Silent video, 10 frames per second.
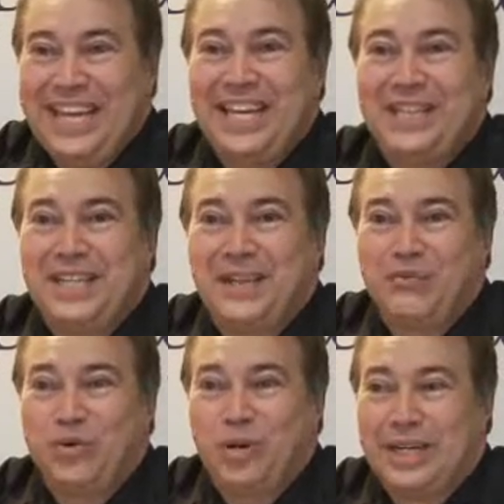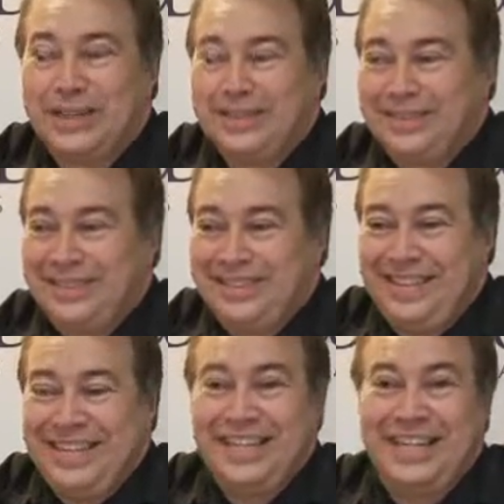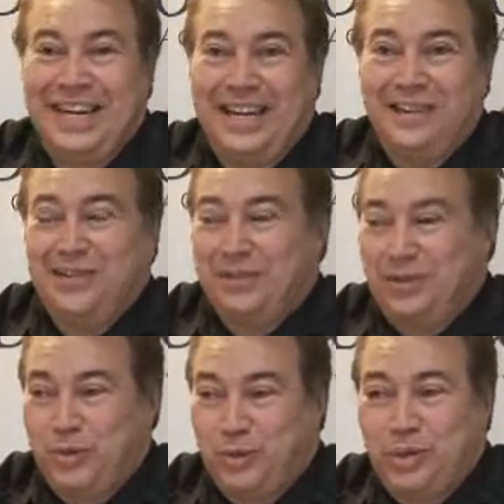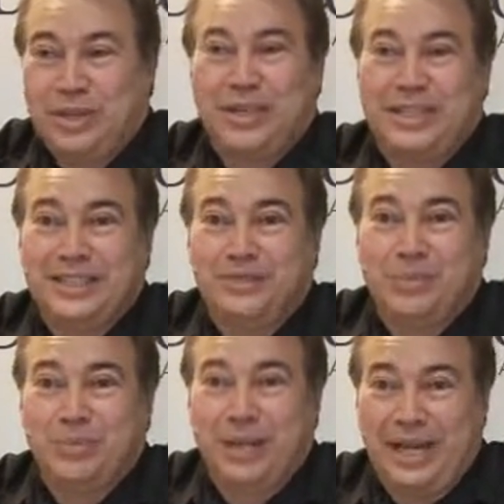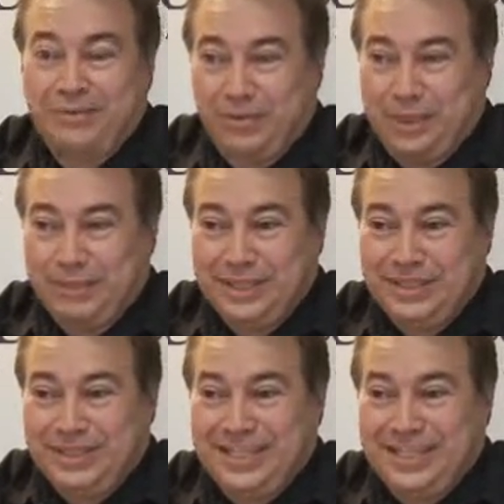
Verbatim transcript: and therefore it can work on different platforms.